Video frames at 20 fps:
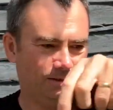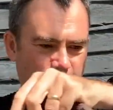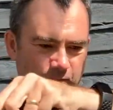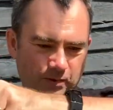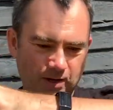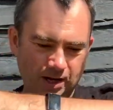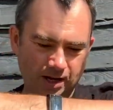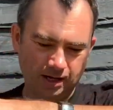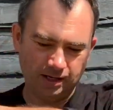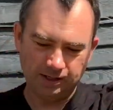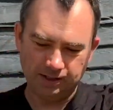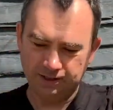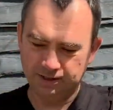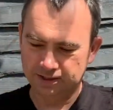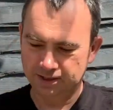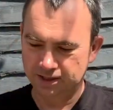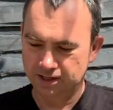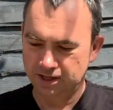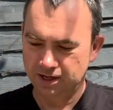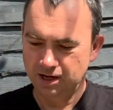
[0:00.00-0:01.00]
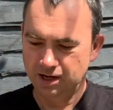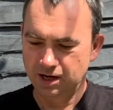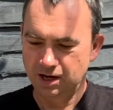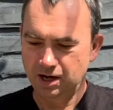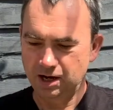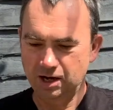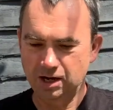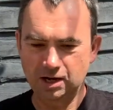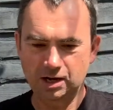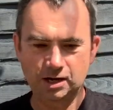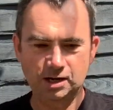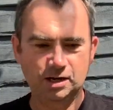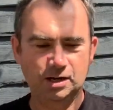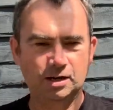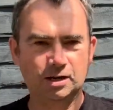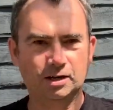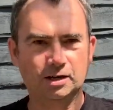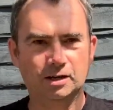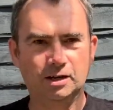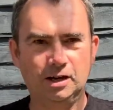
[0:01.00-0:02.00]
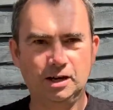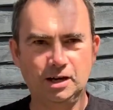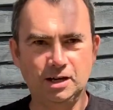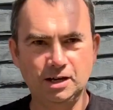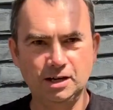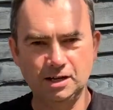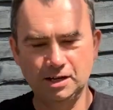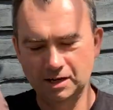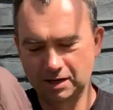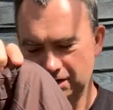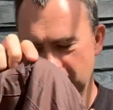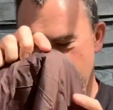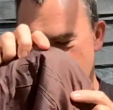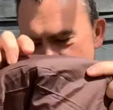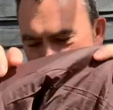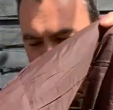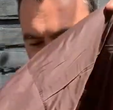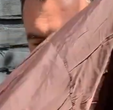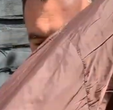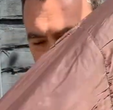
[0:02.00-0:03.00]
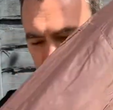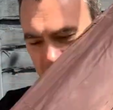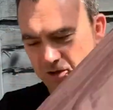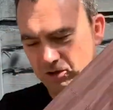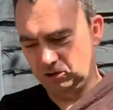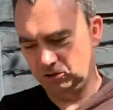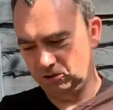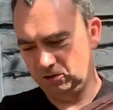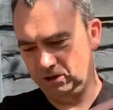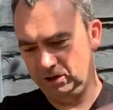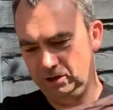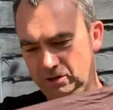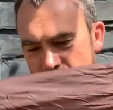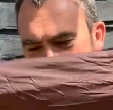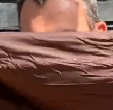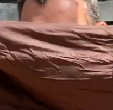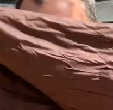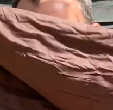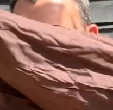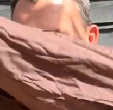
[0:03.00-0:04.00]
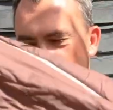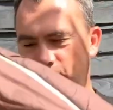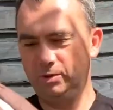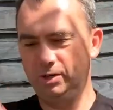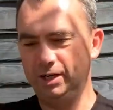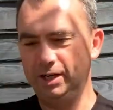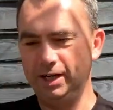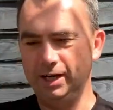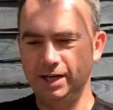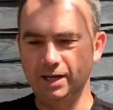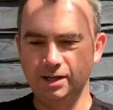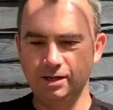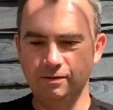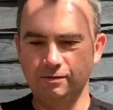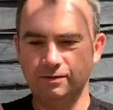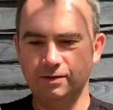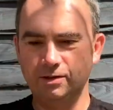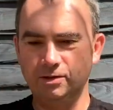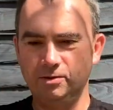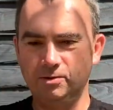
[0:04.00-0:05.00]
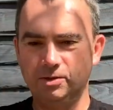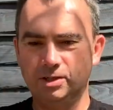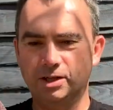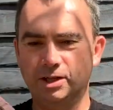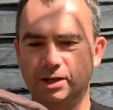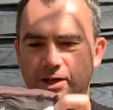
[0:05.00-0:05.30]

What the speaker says: bags a trial properly in the field.